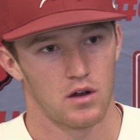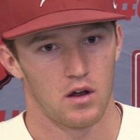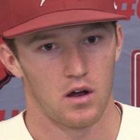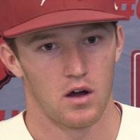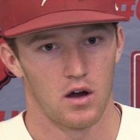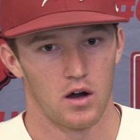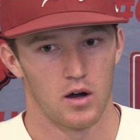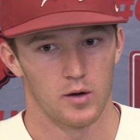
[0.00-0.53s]

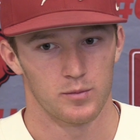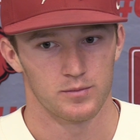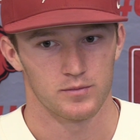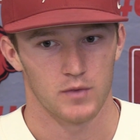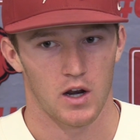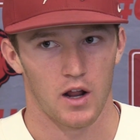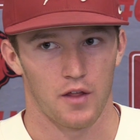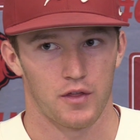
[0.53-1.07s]

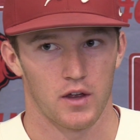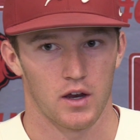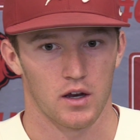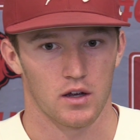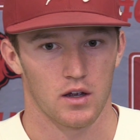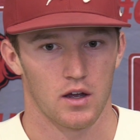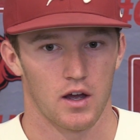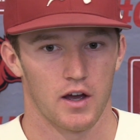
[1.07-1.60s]
And I
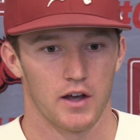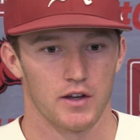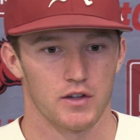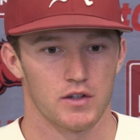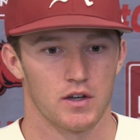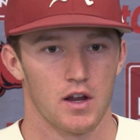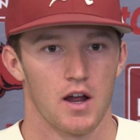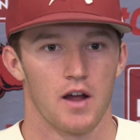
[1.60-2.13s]
think
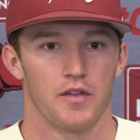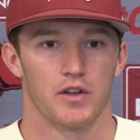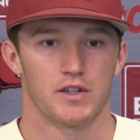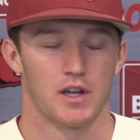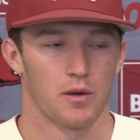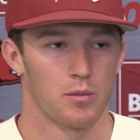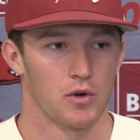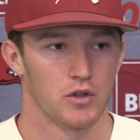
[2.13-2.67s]
as the
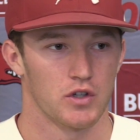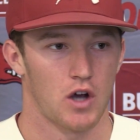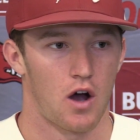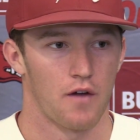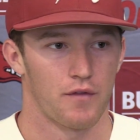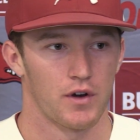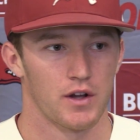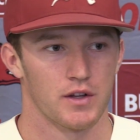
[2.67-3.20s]
team builds
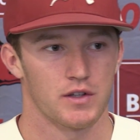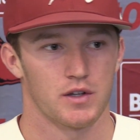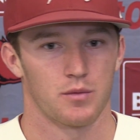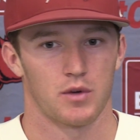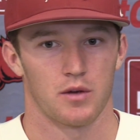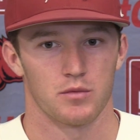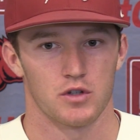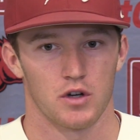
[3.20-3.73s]
confidence,
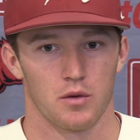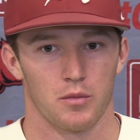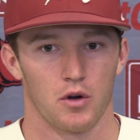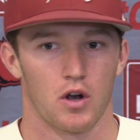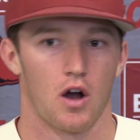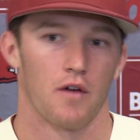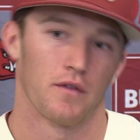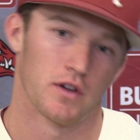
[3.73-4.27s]
sometimes you can
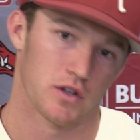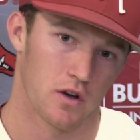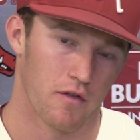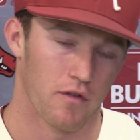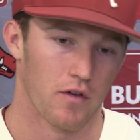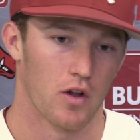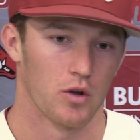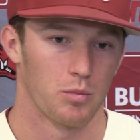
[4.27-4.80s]
build confidence
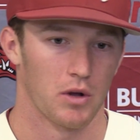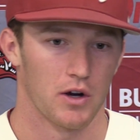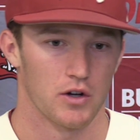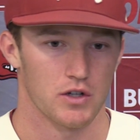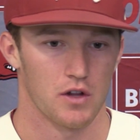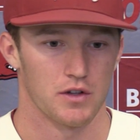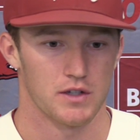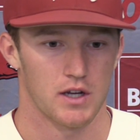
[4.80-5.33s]
off of other
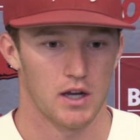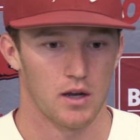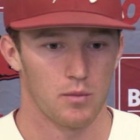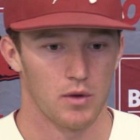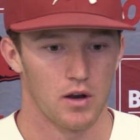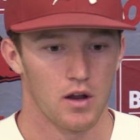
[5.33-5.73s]
players on the team.